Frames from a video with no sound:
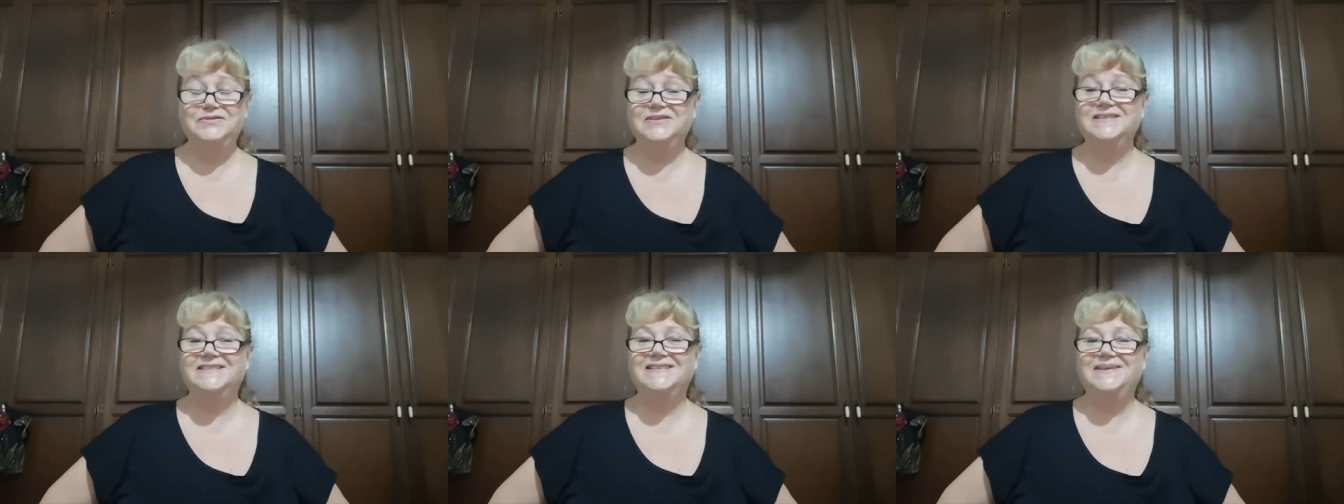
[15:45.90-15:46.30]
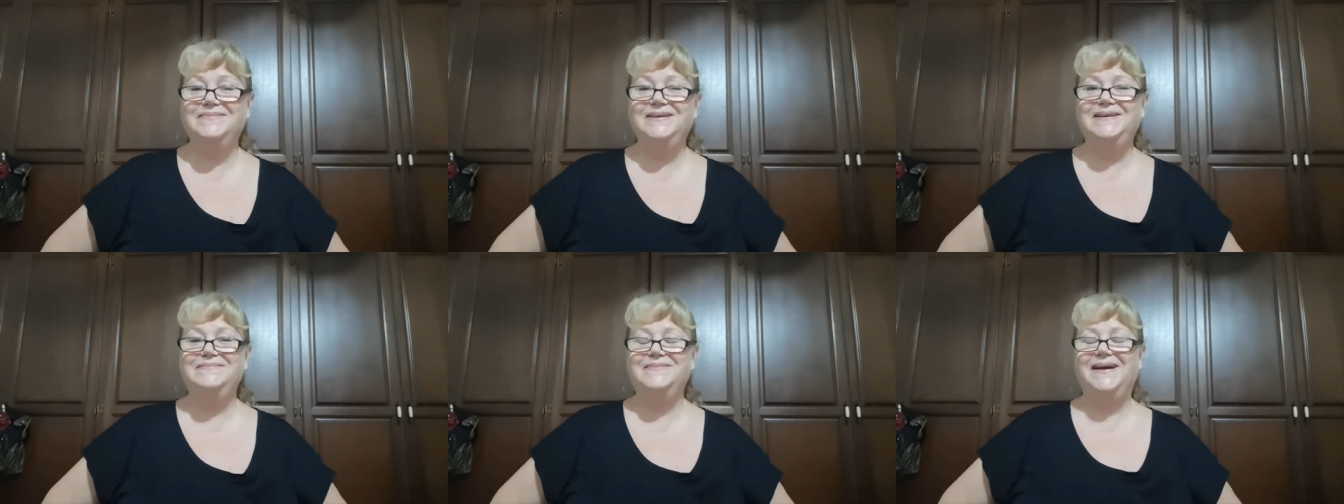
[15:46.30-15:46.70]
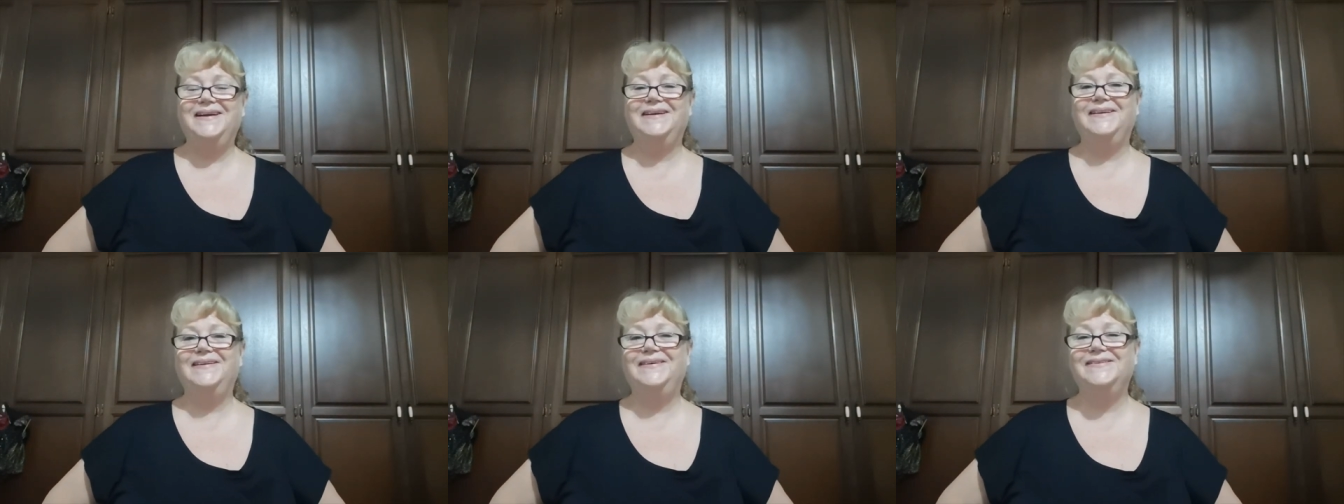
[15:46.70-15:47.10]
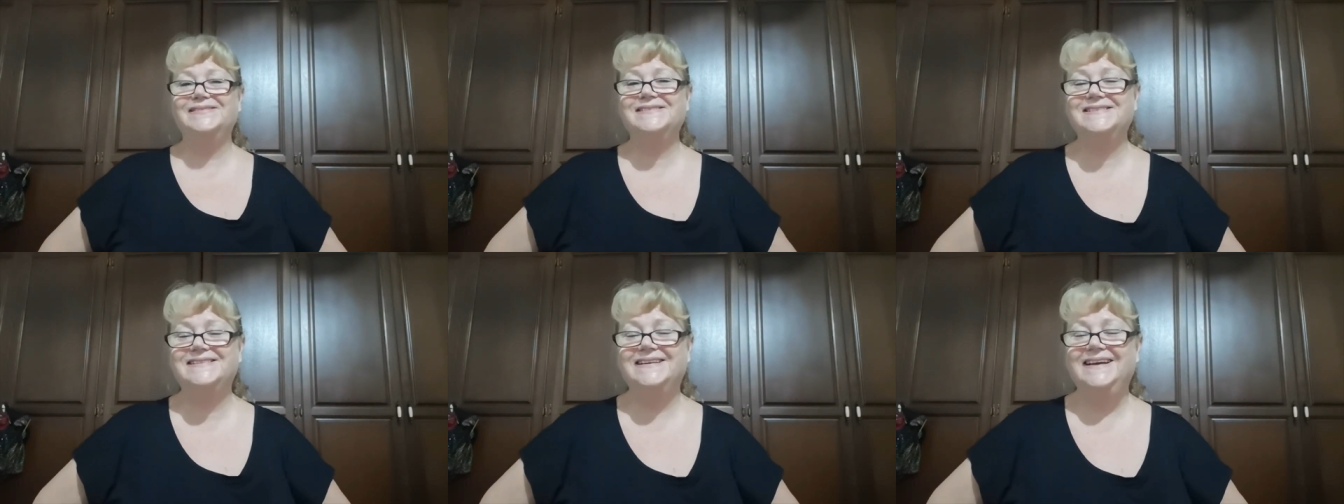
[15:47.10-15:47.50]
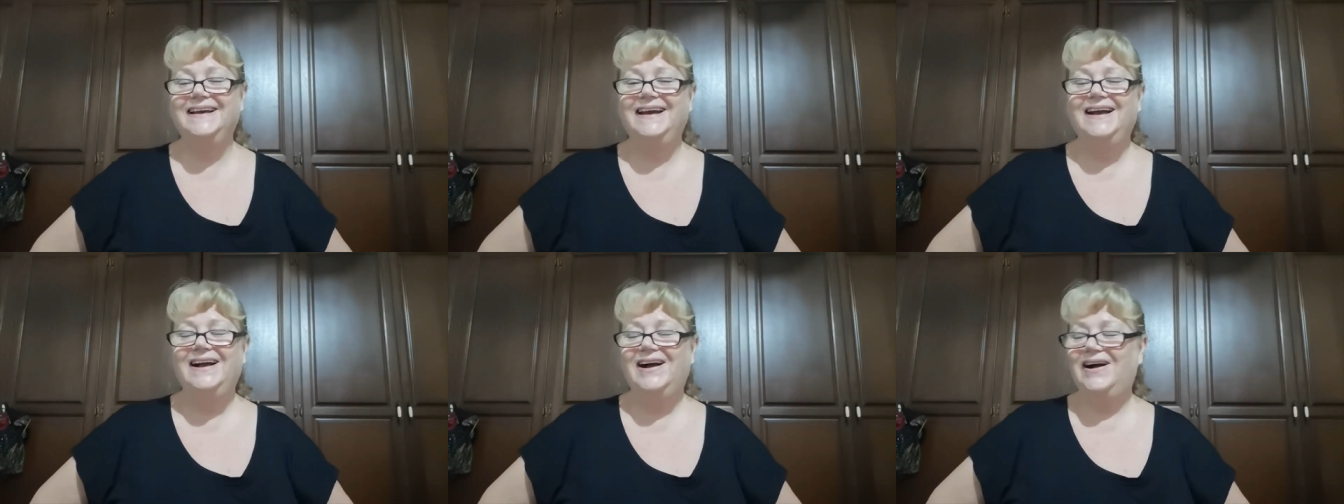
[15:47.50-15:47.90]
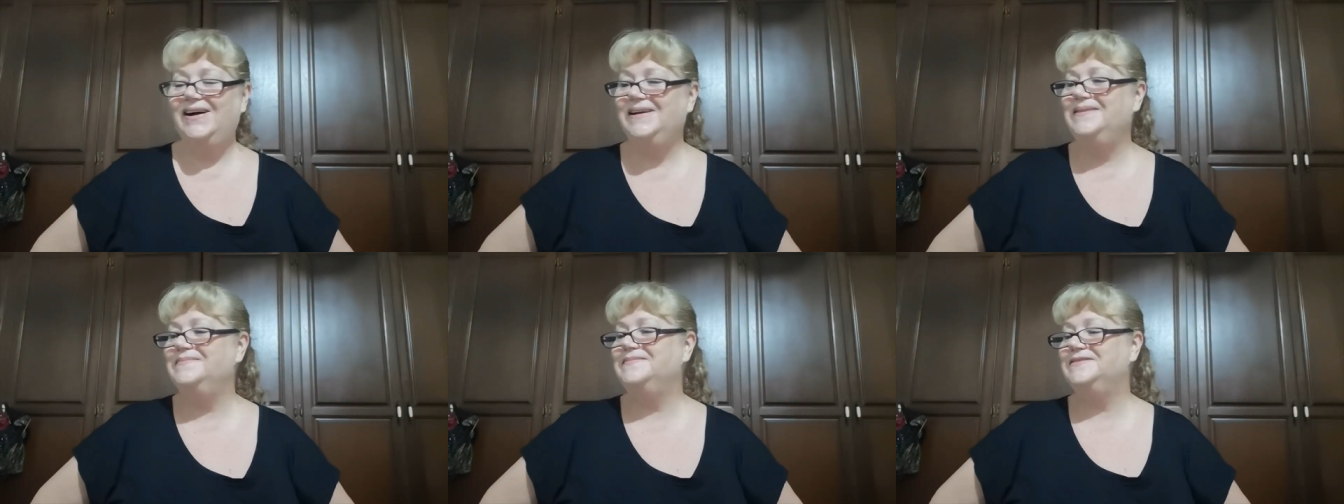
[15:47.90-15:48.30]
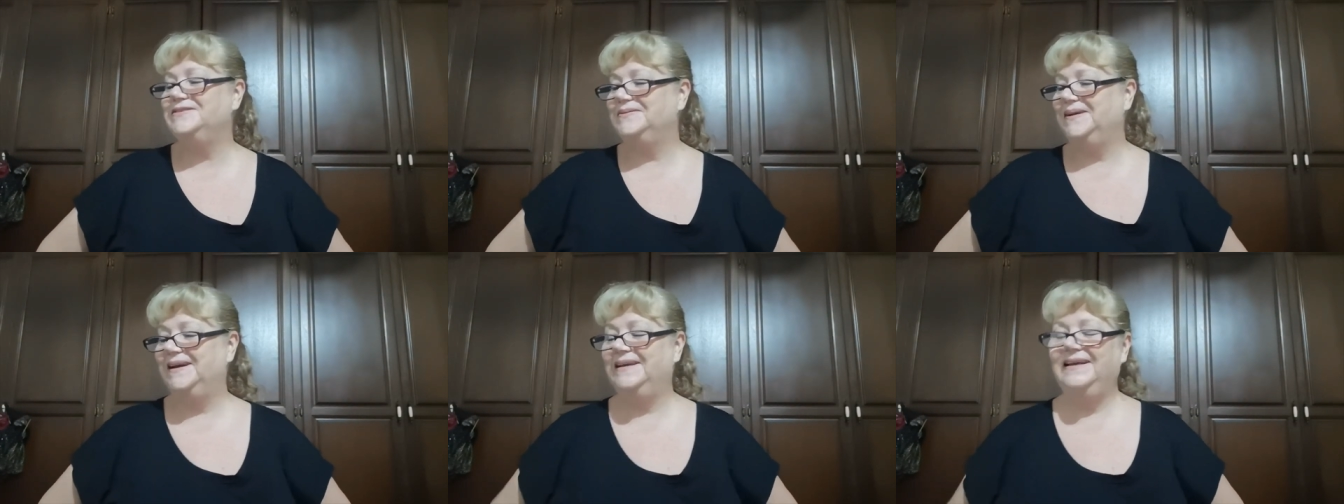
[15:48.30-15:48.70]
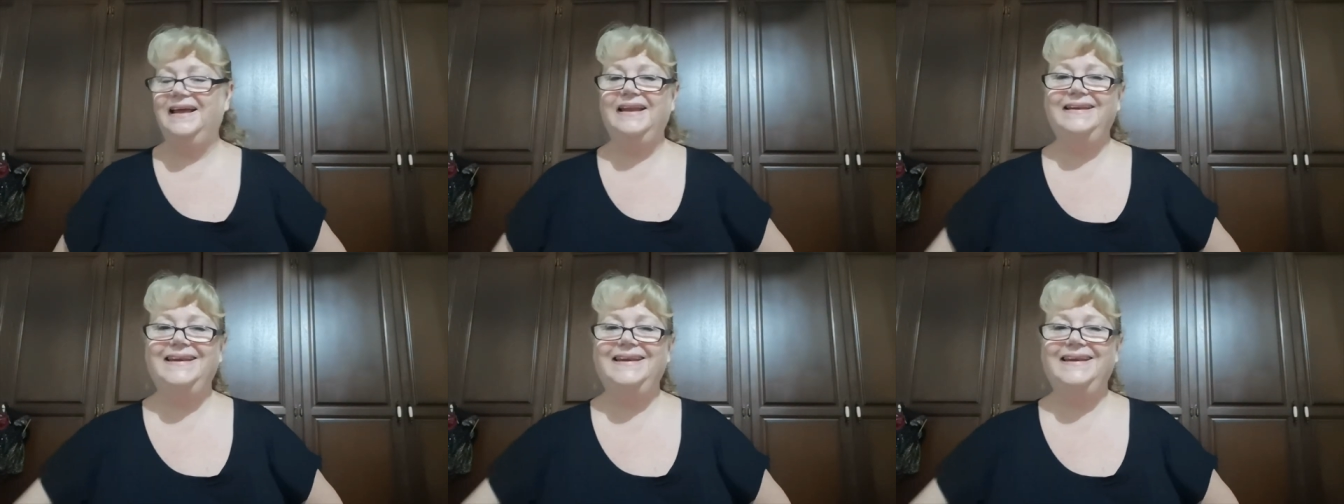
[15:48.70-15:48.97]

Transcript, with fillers: I'm doing so many make alongs. I am doing